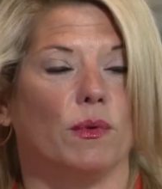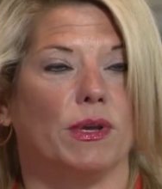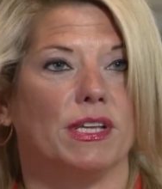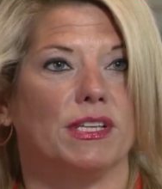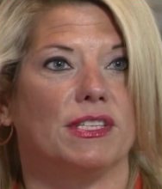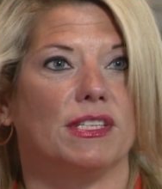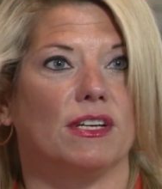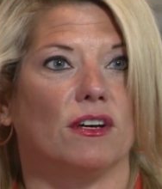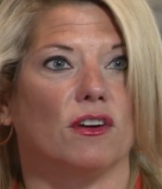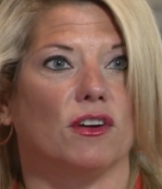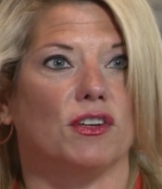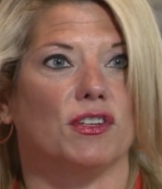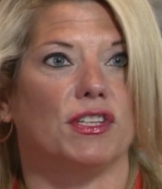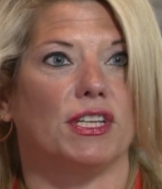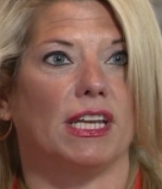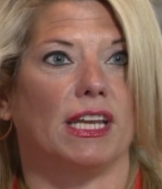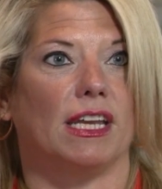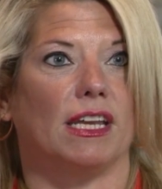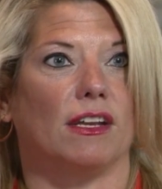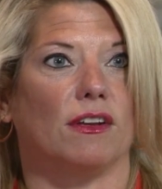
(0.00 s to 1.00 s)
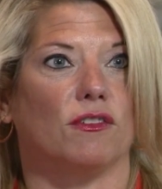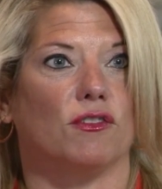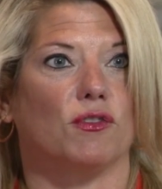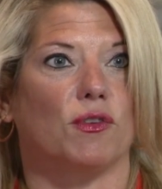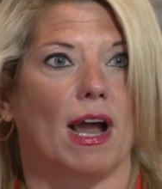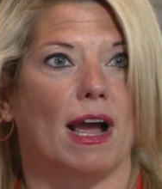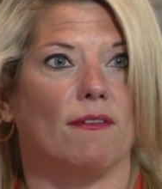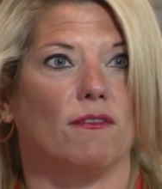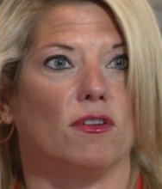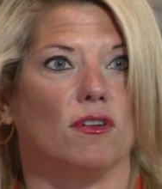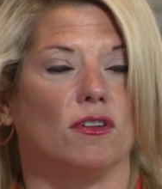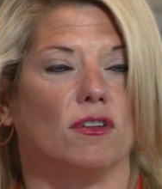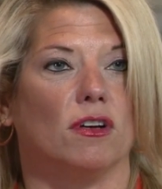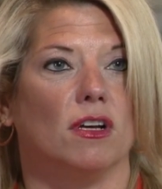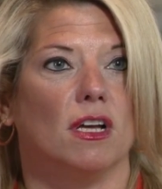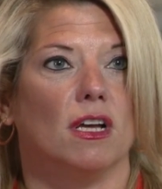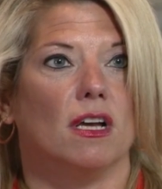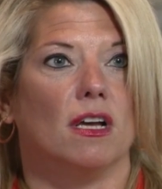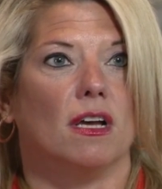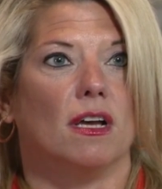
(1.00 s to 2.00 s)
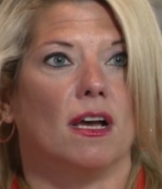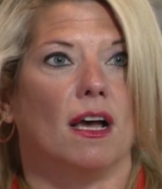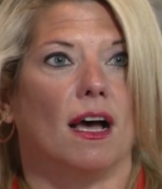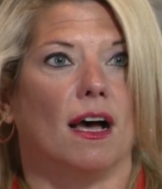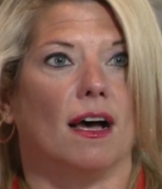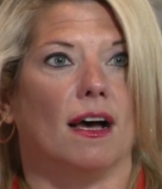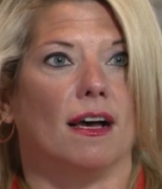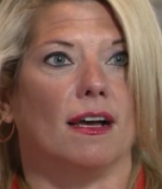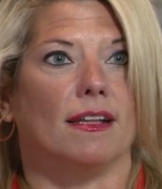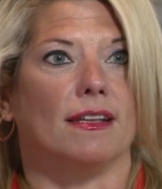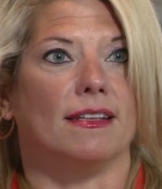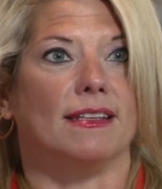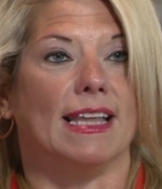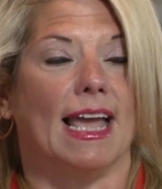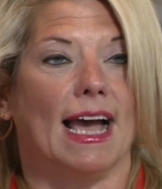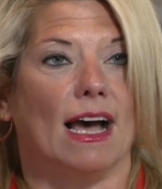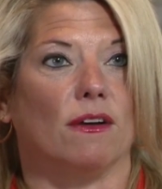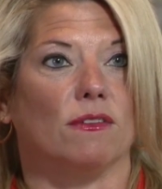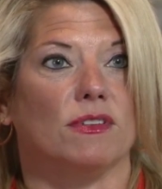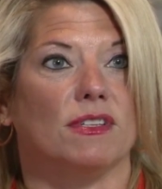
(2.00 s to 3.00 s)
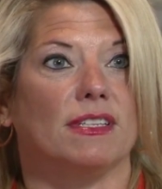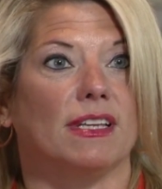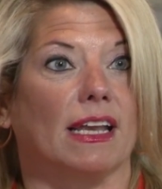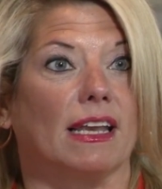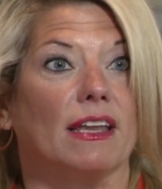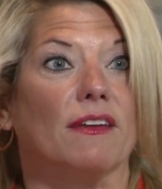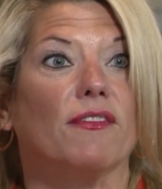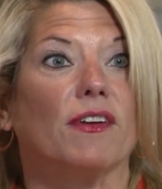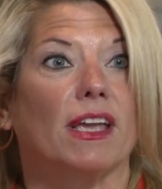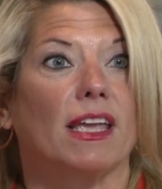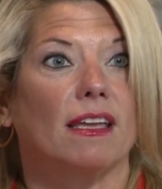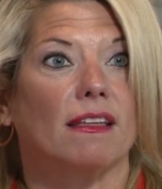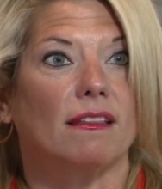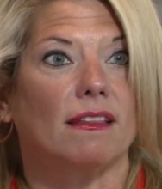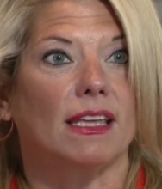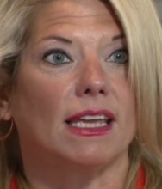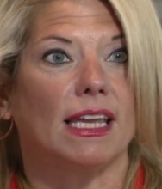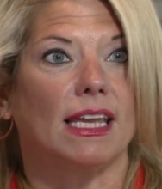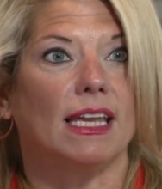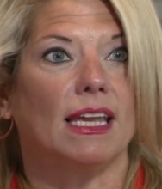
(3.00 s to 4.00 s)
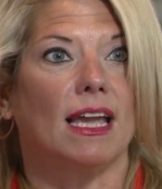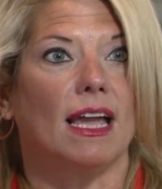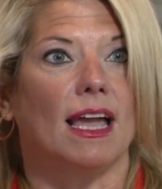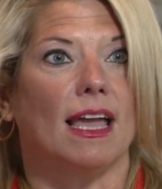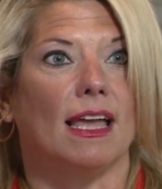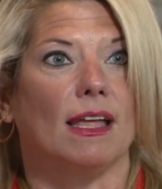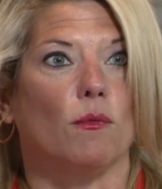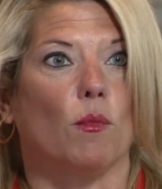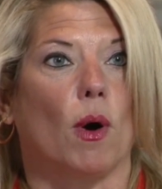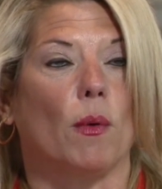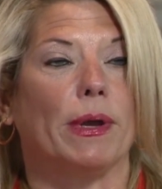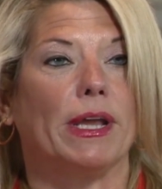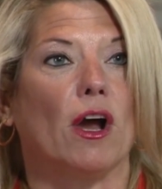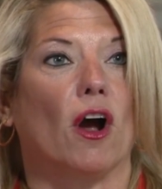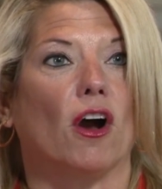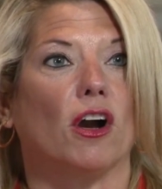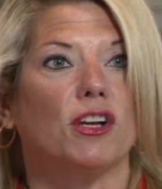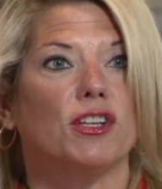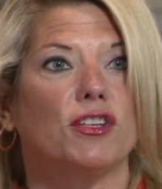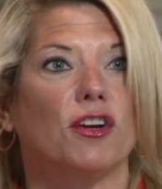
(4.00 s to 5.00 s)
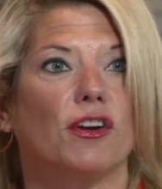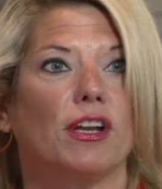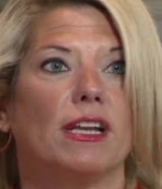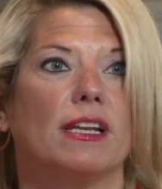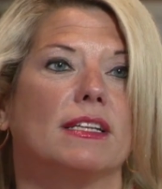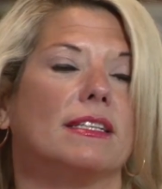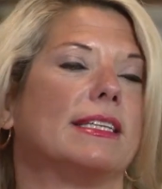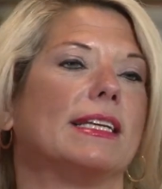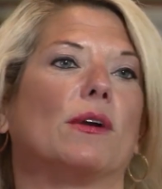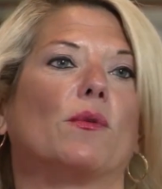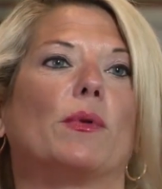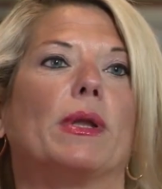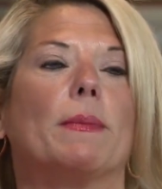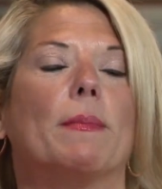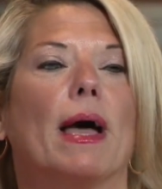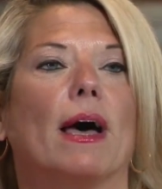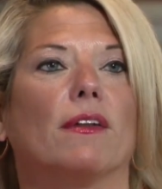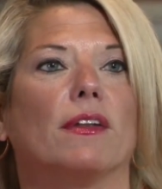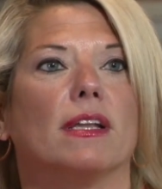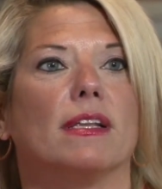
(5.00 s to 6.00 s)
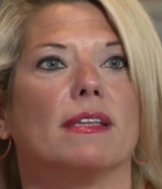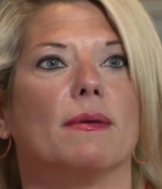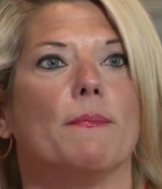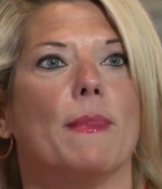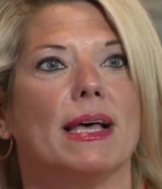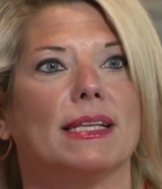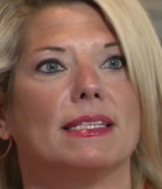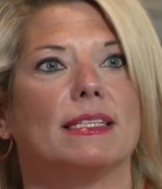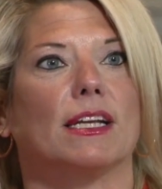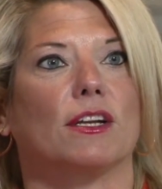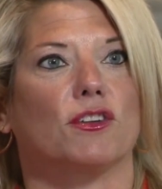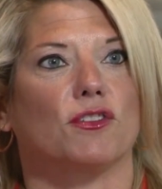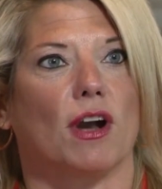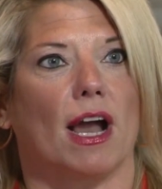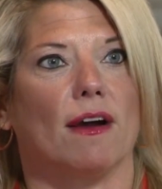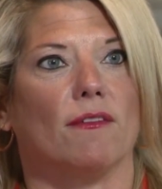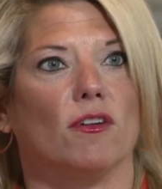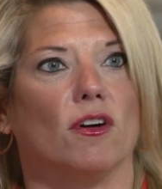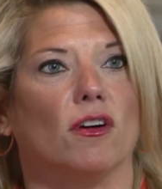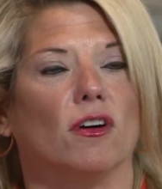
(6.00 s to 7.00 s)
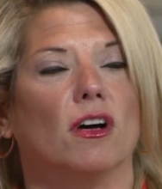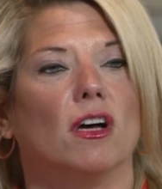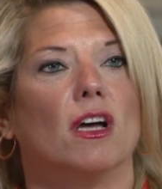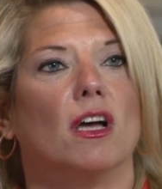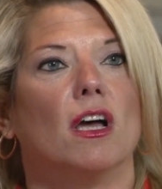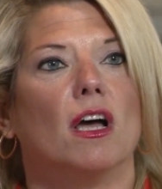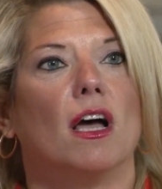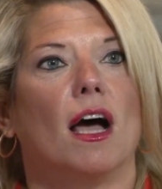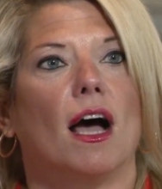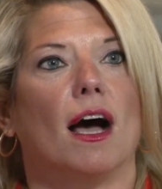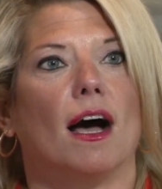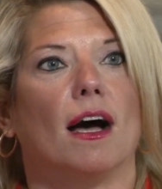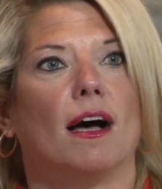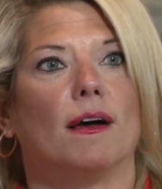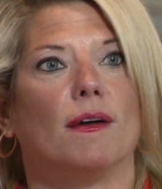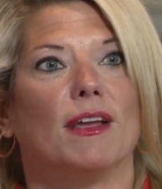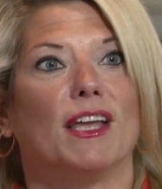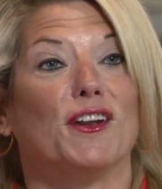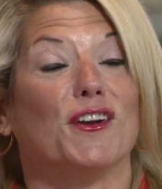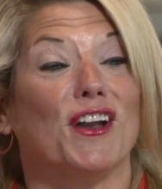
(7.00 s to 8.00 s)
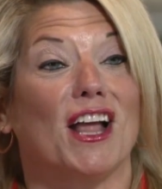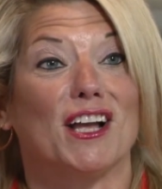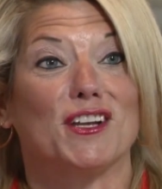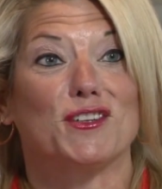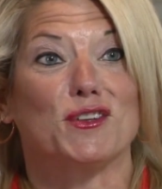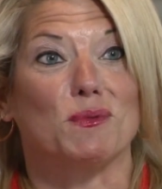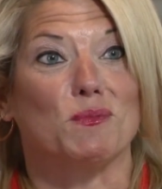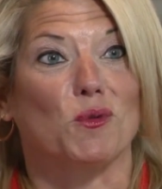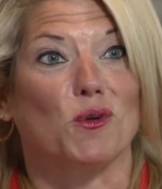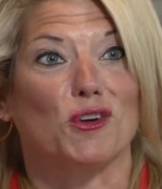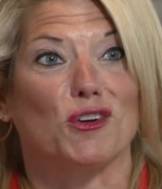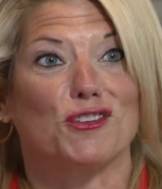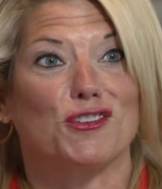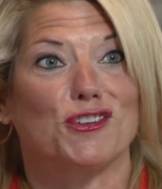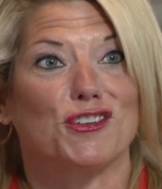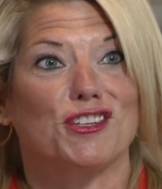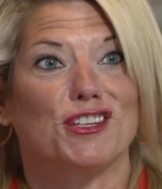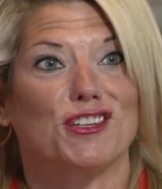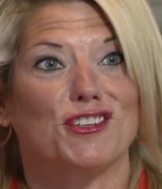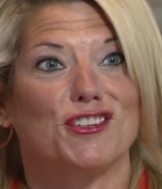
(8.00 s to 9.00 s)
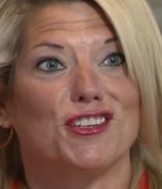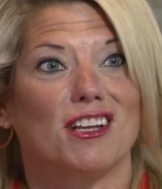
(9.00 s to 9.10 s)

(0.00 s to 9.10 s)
We still are seeing travel uh, down significantly. And while we are starting to see a rebound in domestic travel, uh, international borders are still